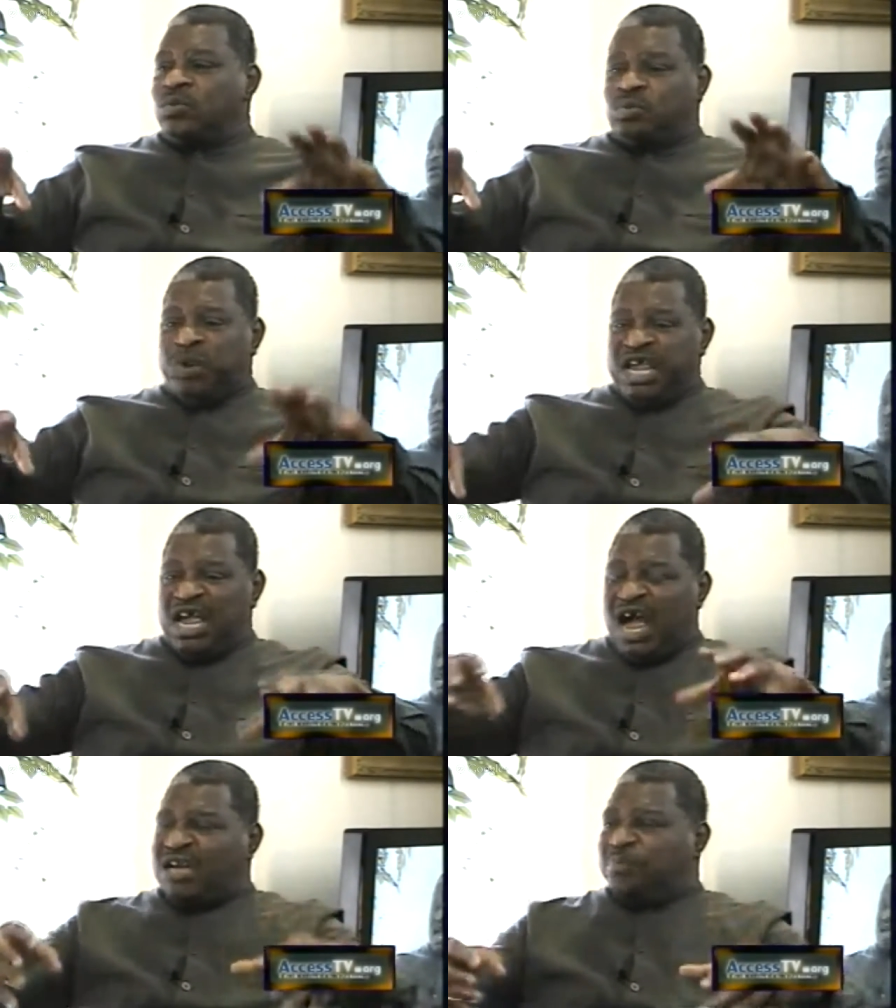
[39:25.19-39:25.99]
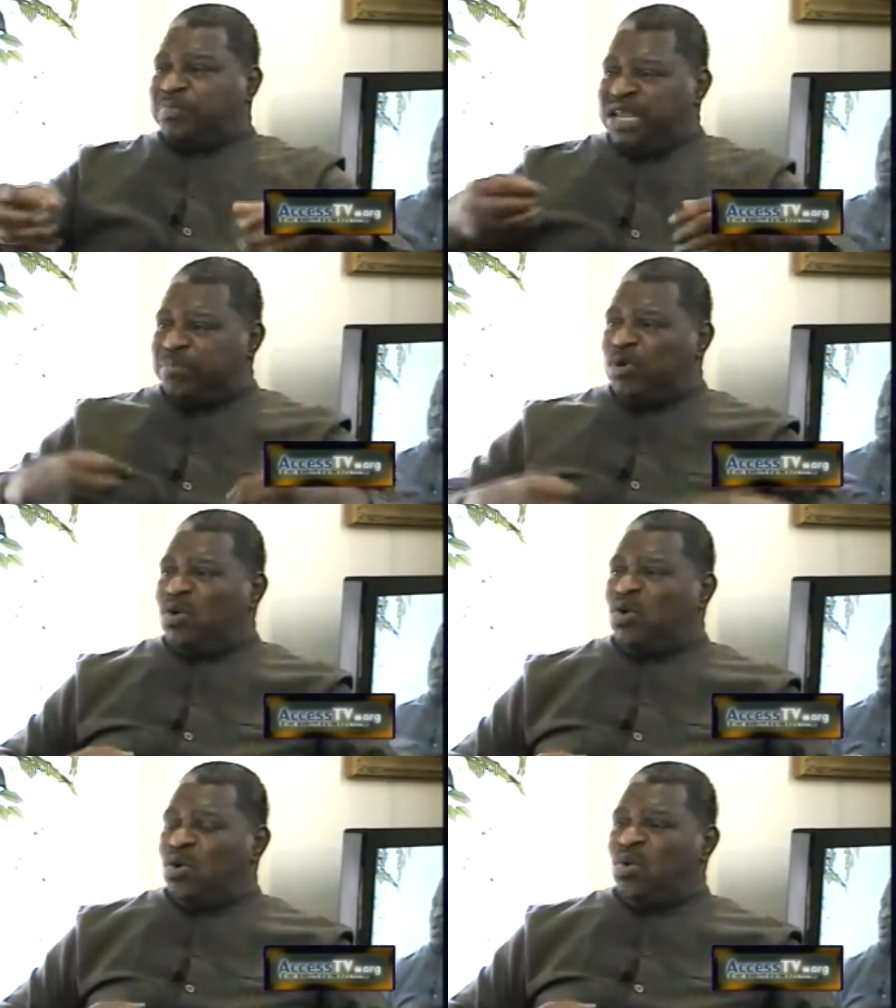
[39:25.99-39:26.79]
We are the
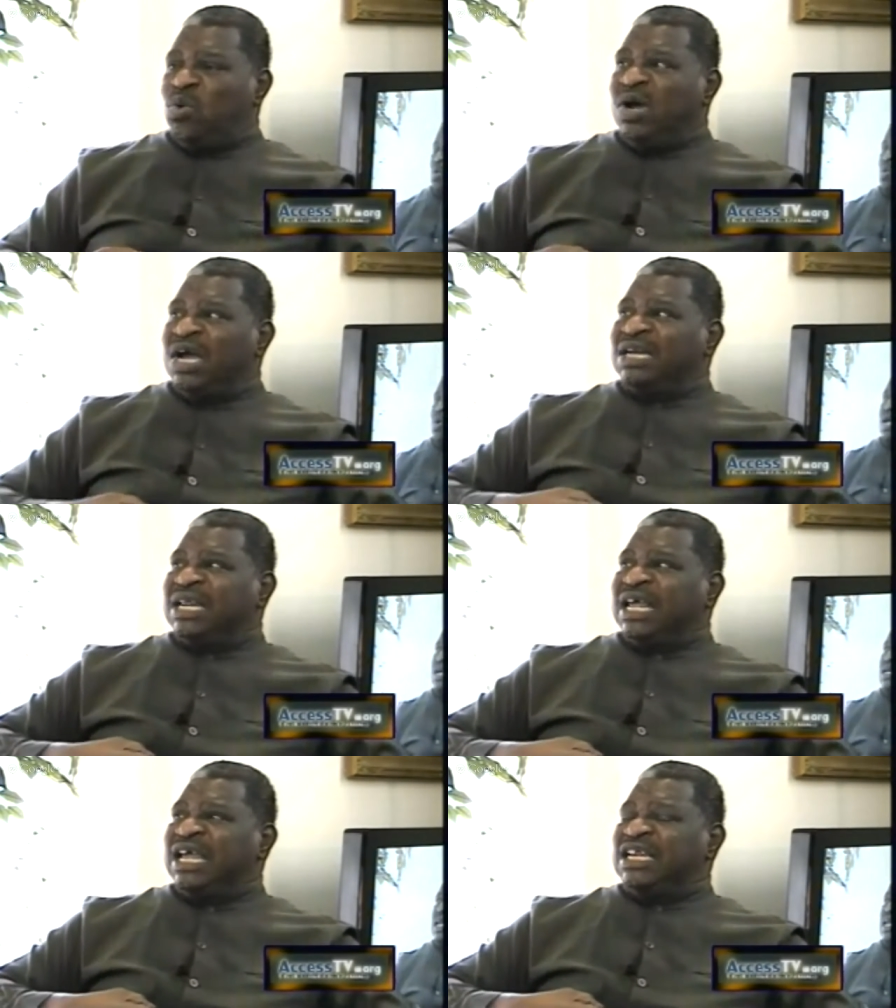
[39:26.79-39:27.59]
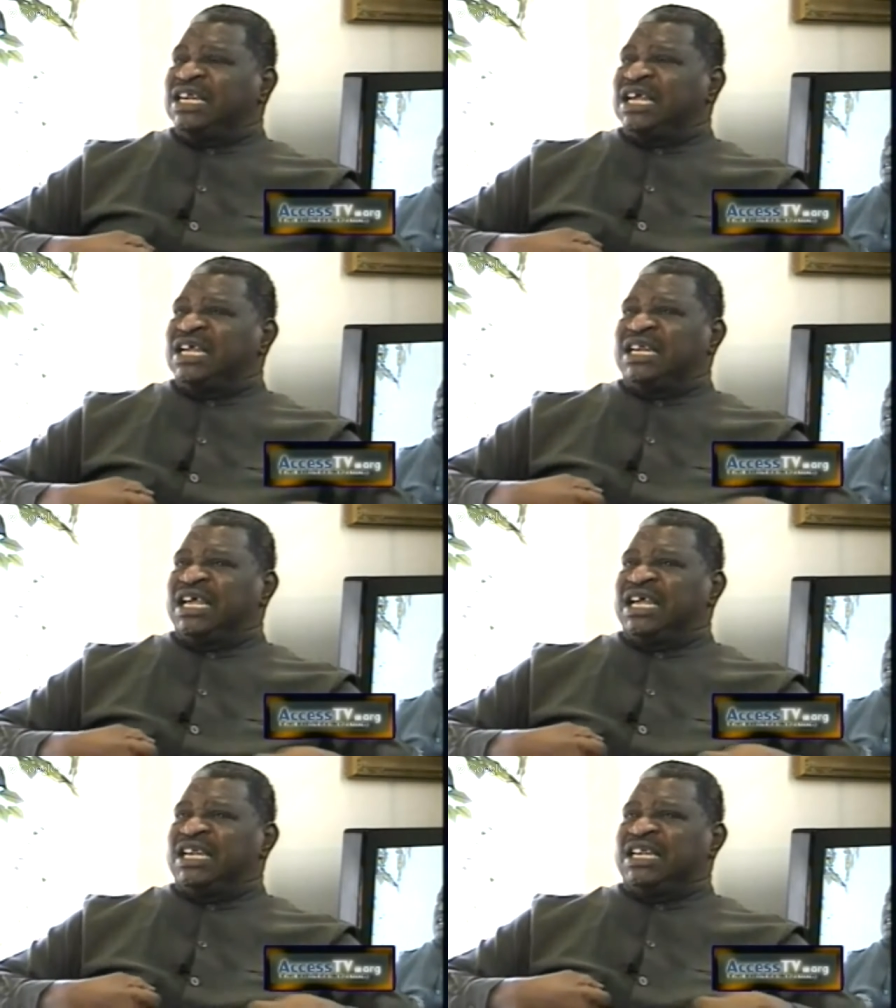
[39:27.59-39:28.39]
people who the the
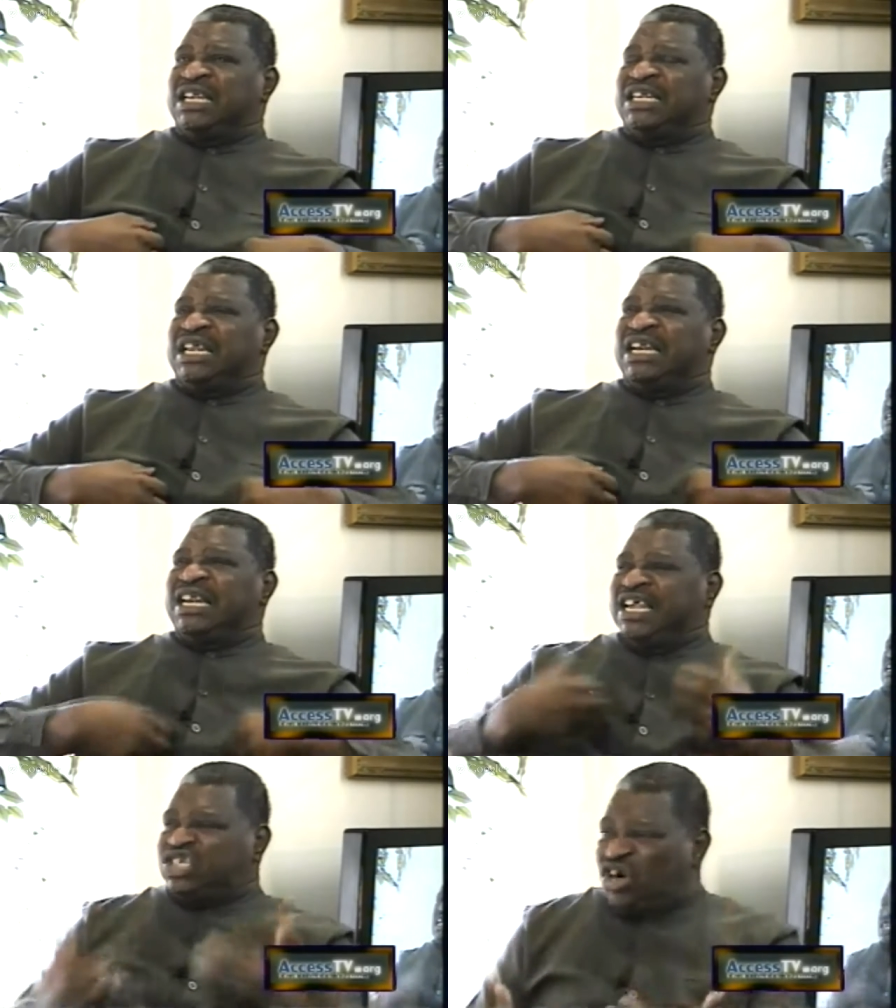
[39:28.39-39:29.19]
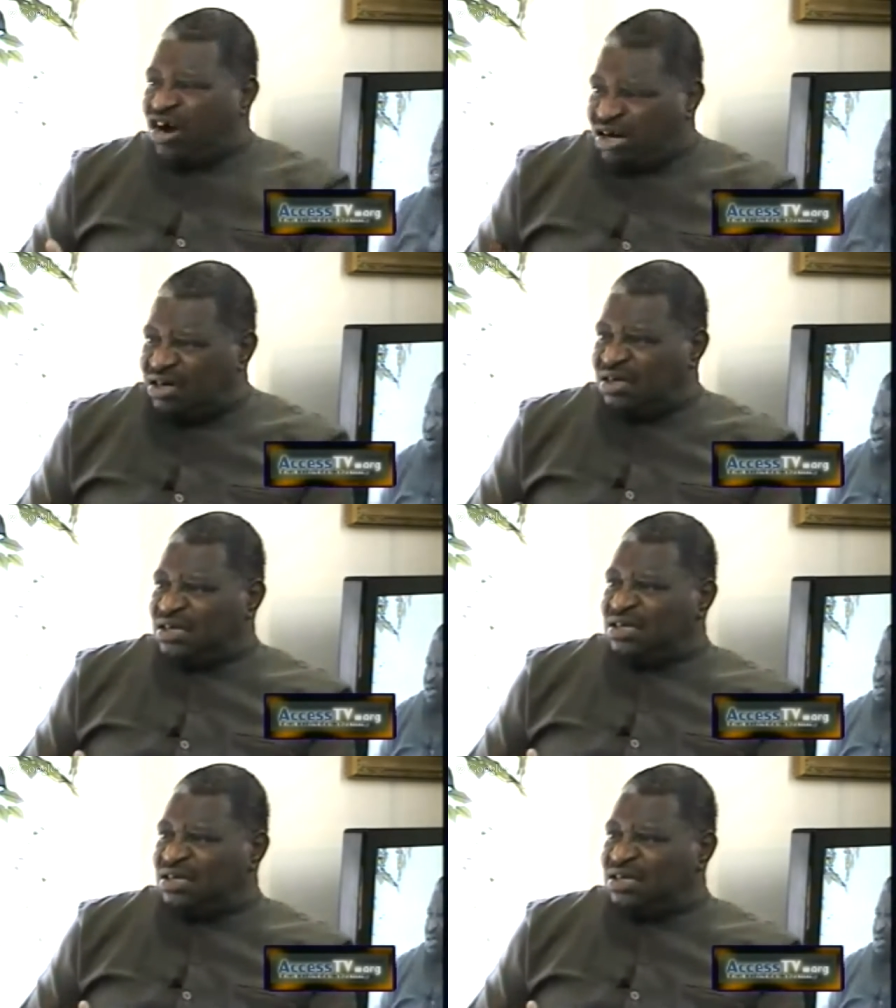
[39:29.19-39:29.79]
the the leech on. We're the